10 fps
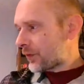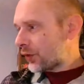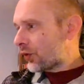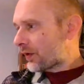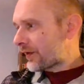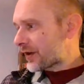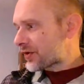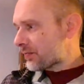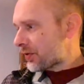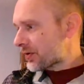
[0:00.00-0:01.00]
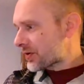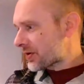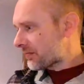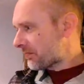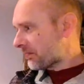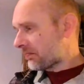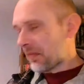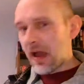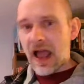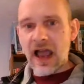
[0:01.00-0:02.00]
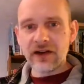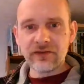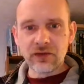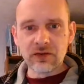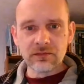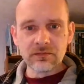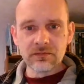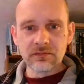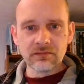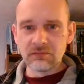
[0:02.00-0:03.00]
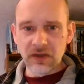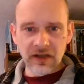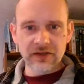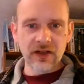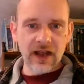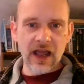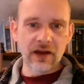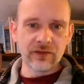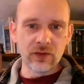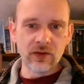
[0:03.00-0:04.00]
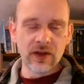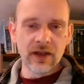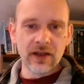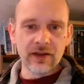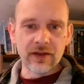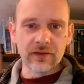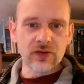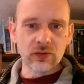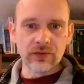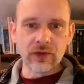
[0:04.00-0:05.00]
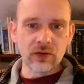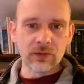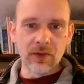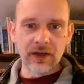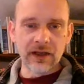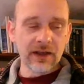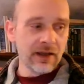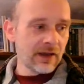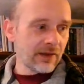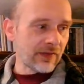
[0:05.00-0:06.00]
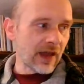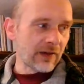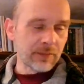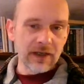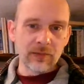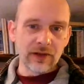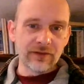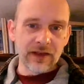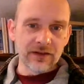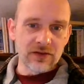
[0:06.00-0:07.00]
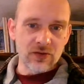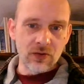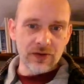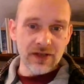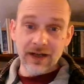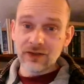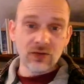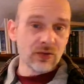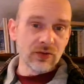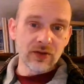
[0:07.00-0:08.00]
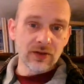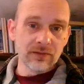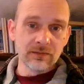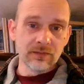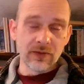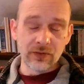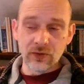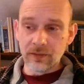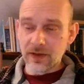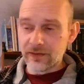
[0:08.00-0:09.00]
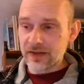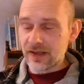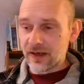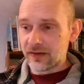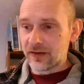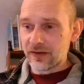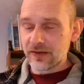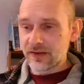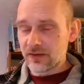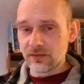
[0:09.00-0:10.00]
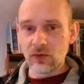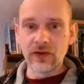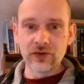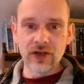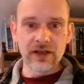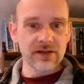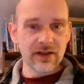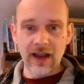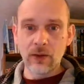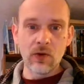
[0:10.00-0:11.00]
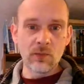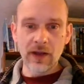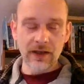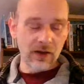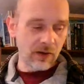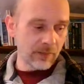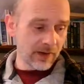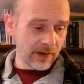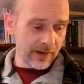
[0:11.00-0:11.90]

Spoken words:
Non-fiction books, a handful, I mean literally a handful, that have sold for good money that I've been able to find and source, and I do look through them, and if I see anything that's of interest, I will pick it up.